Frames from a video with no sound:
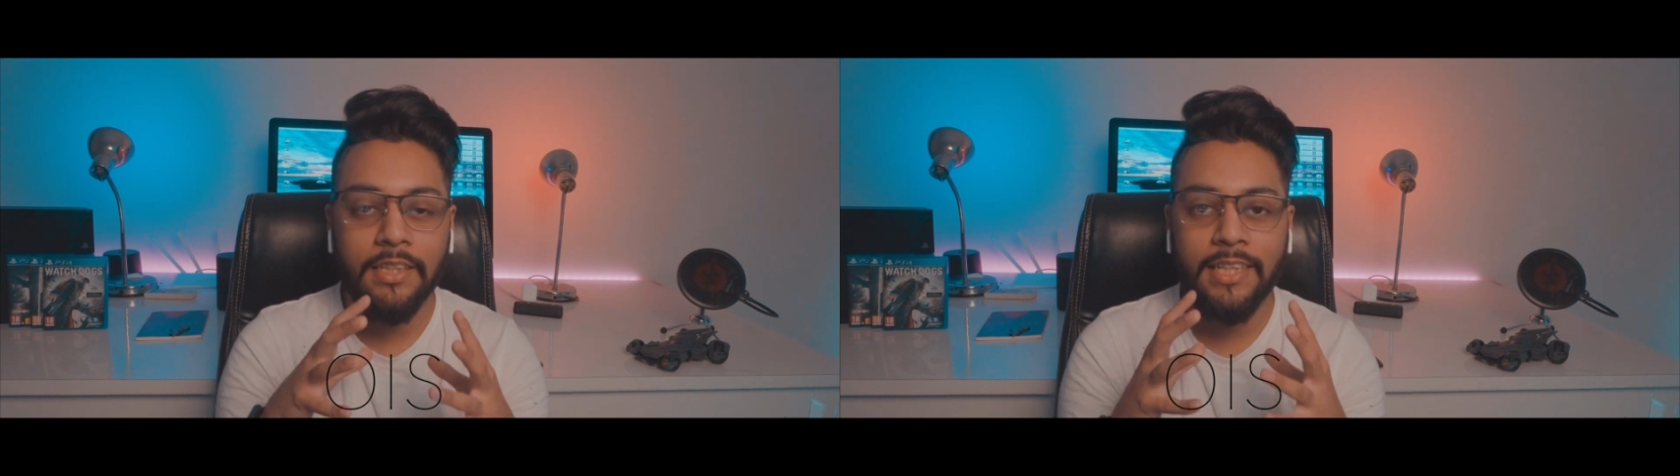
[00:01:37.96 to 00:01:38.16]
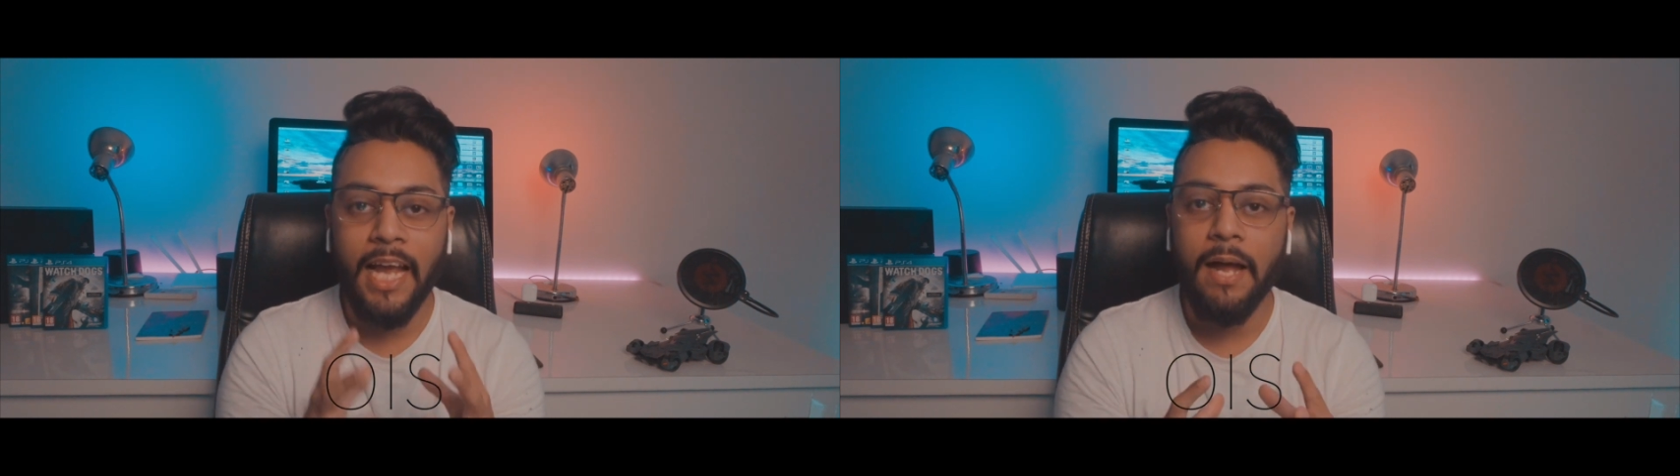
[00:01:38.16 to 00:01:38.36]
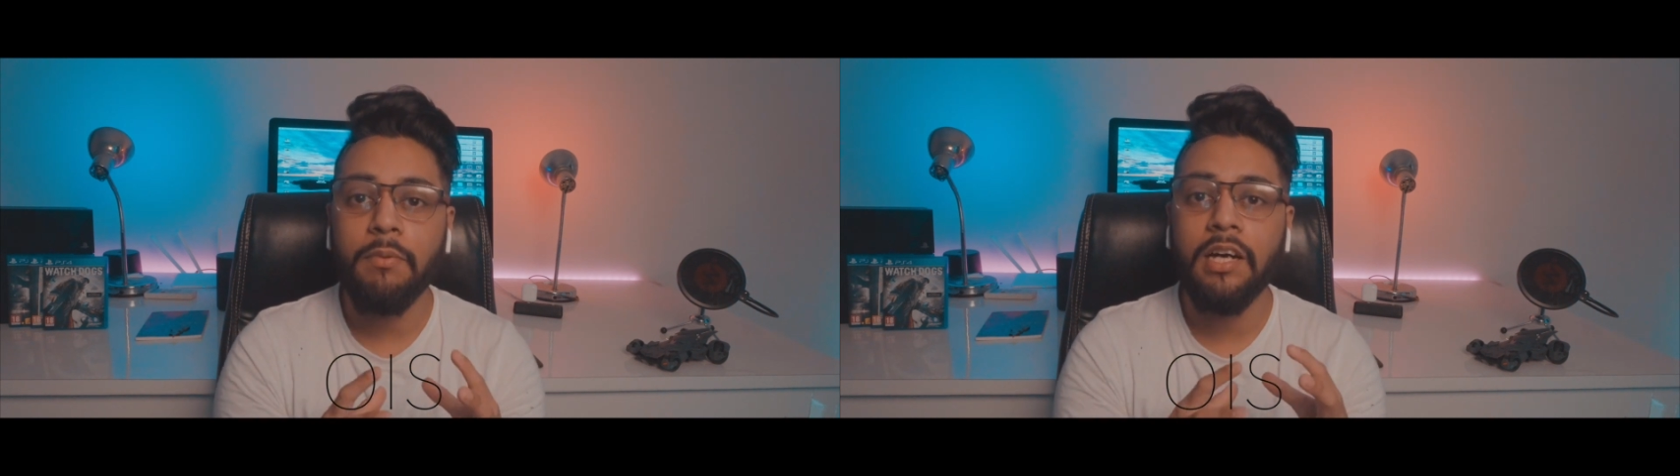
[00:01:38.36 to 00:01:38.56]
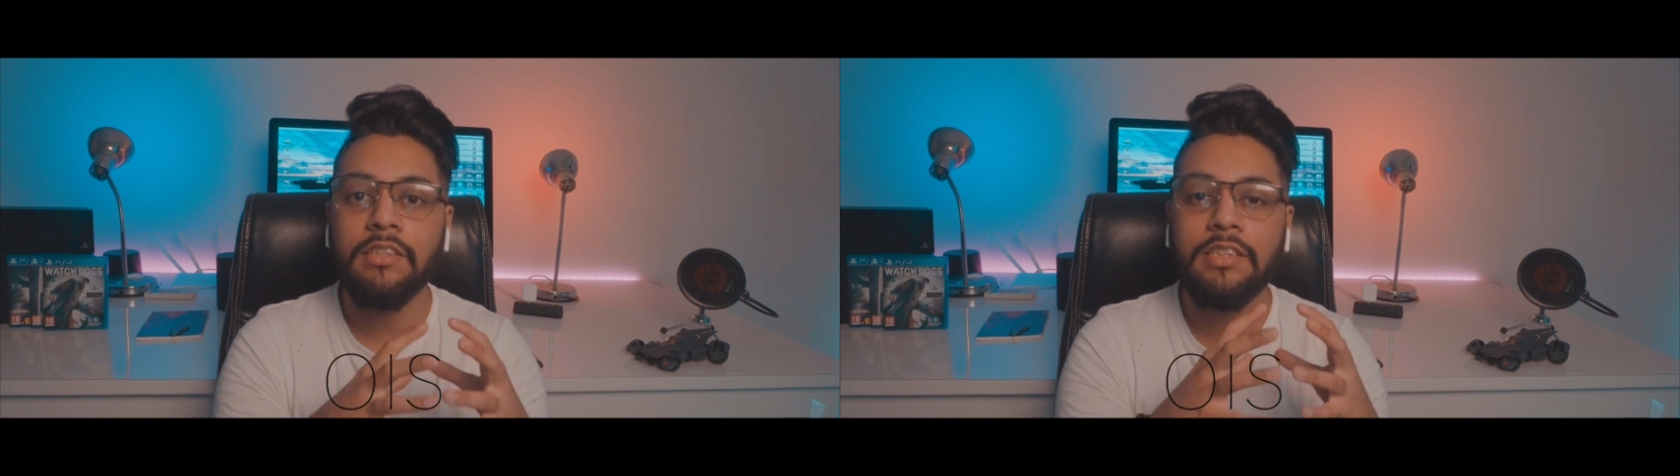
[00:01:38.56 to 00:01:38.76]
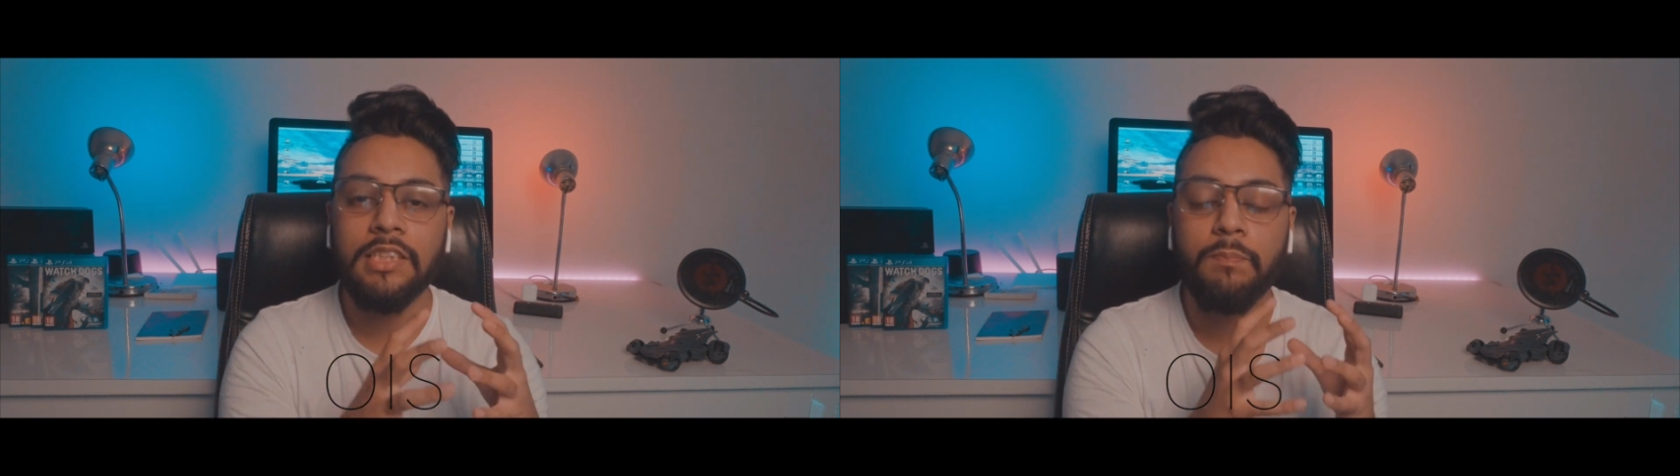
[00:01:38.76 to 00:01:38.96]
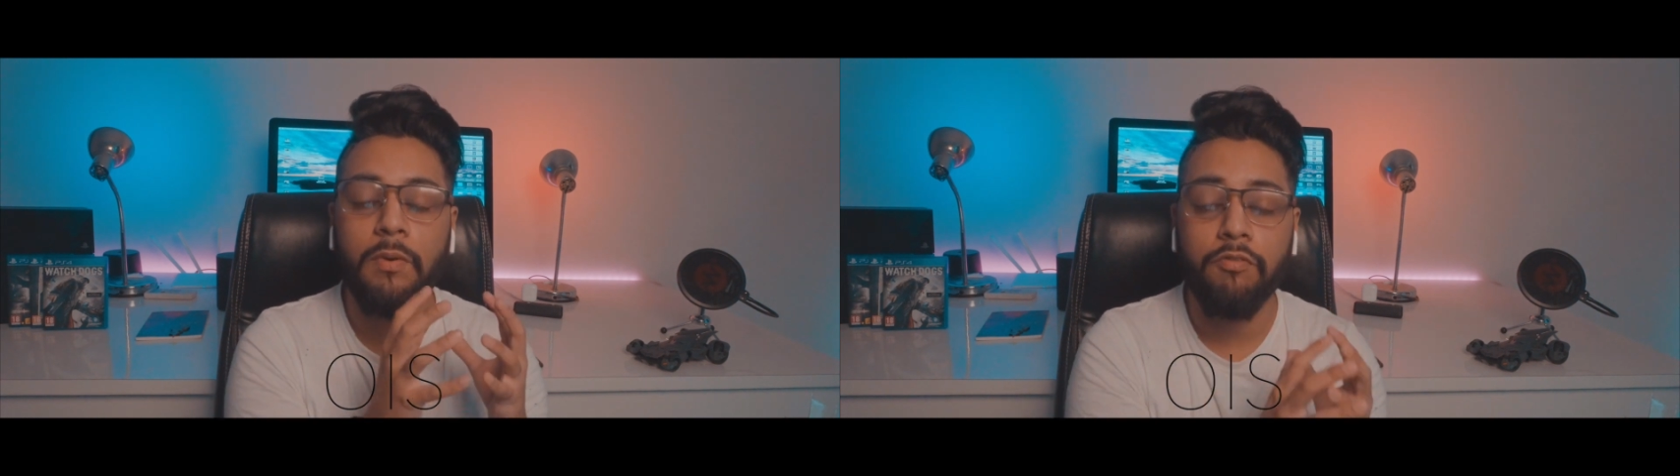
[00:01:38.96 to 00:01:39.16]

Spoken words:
The camera just